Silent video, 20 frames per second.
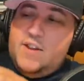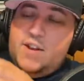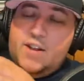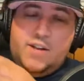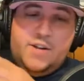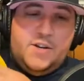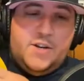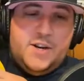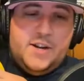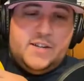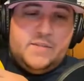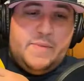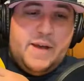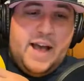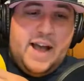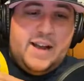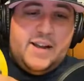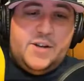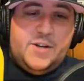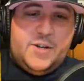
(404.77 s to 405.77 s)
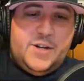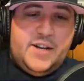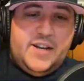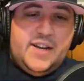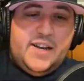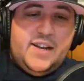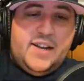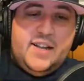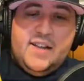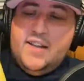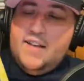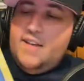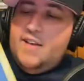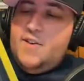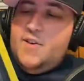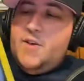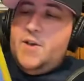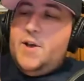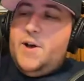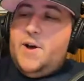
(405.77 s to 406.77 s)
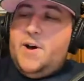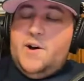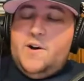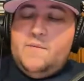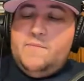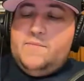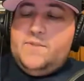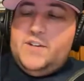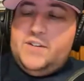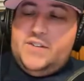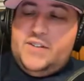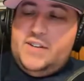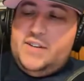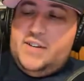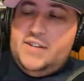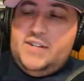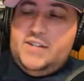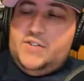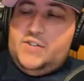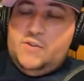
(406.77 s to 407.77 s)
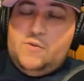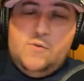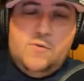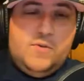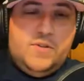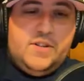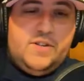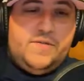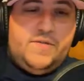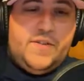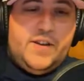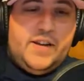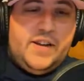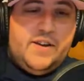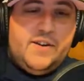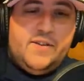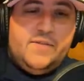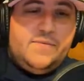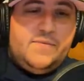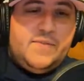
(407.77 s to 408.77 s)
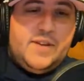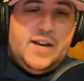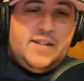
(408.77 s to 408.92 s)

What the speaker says: nunchucks packaging. Just a cool little figure.